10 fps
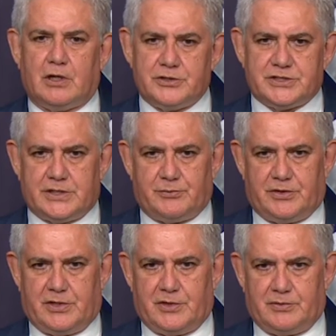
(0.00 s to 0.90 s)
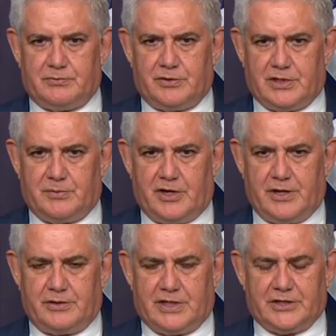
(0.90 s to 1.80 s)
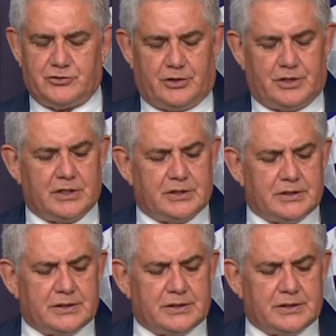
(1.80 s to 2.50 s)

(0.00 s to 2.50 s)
closely with him within my own electorate.